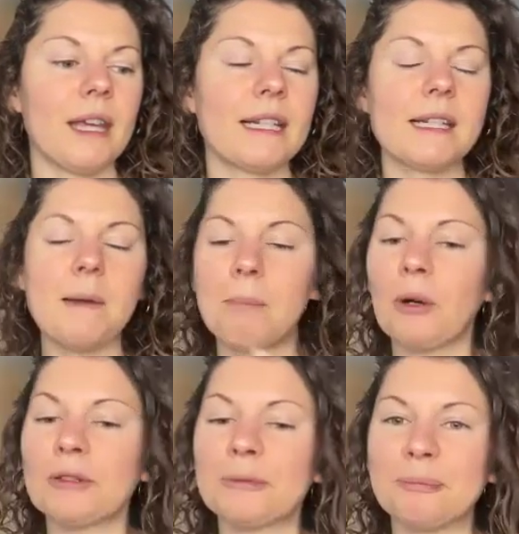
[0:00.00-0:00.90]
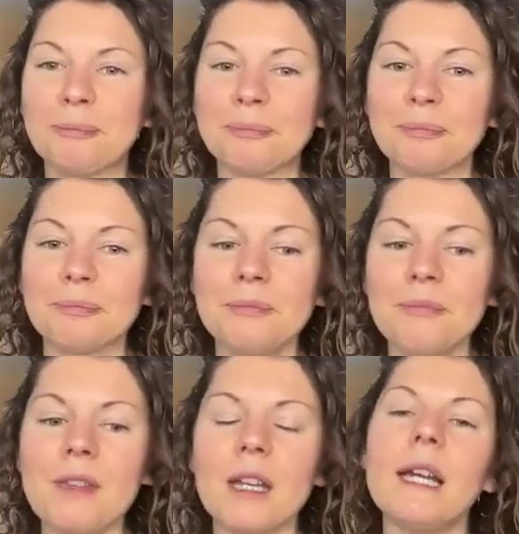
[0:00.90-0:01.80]
it's important.
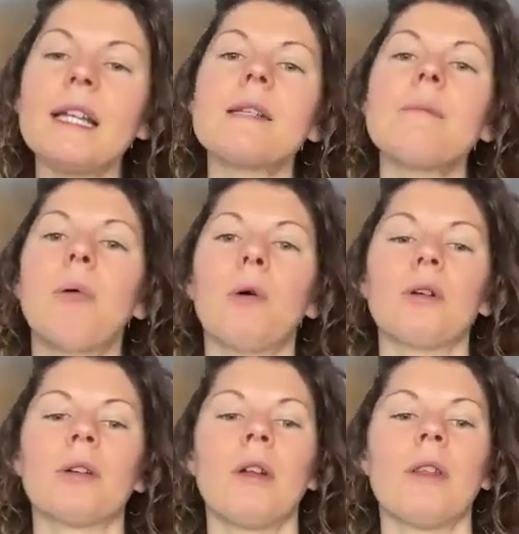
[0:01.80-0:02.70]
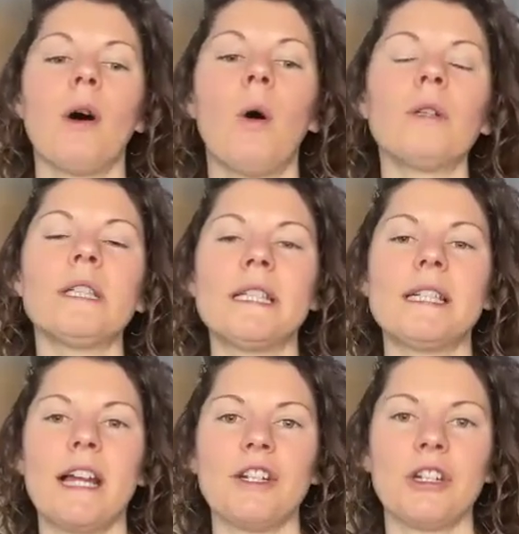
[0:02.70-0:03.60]
It's important. The whole
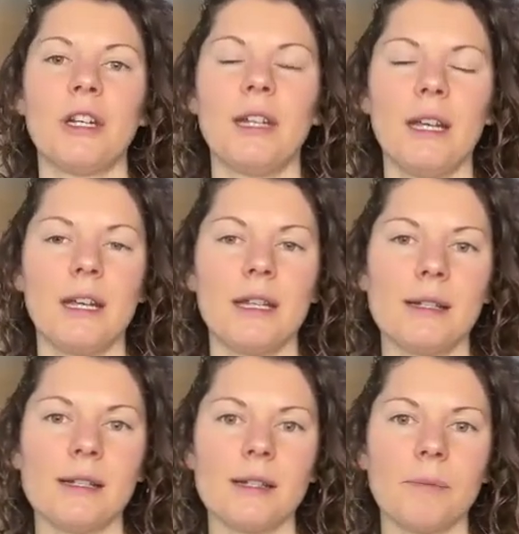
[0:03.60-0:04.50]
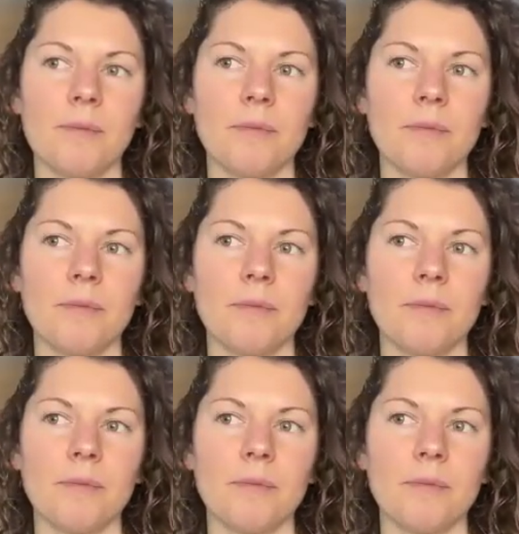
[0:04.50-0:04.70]
intention is